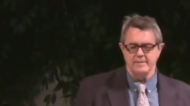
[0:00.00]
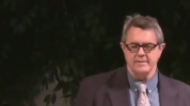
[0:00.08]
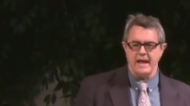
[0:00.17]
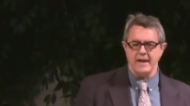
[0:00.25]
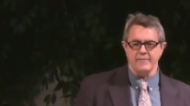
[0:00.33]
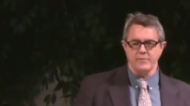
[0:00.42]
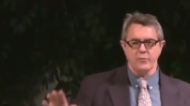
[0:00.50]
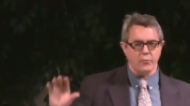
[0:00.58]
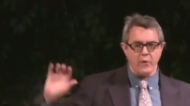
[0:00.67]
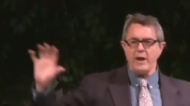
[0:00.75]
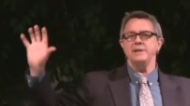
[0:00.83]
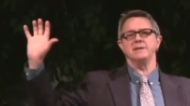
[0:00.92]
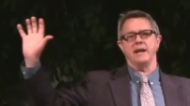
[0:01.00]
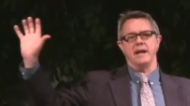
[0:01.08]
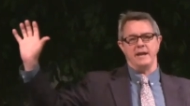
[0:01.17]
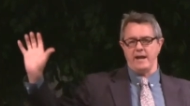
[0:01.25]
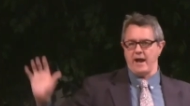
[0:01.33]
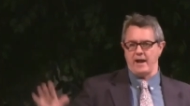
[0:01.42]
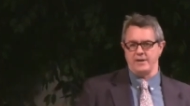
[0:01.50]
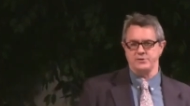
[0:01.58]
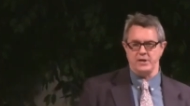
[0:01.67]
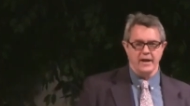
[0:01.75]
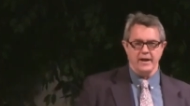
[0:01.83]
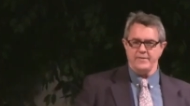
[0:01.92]
they have crazy
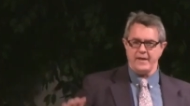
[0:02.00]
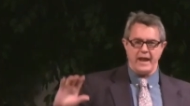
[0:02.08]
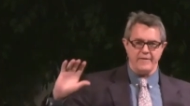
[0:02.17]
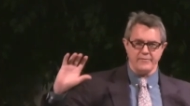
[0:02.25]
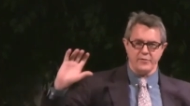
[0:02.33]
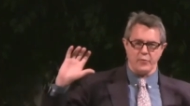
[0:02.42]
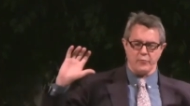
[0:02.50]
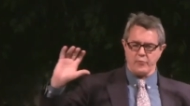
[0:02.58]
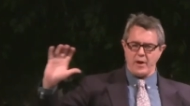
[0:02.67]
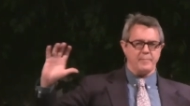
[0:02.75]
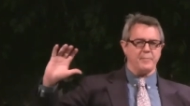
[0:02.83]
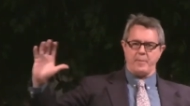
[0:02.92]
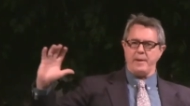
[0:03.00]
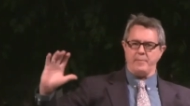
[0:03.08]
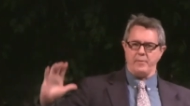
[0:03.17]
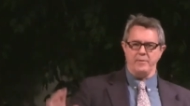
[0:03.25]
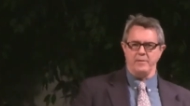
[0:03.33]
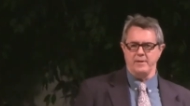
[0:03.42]
ideology, they have corrupt people.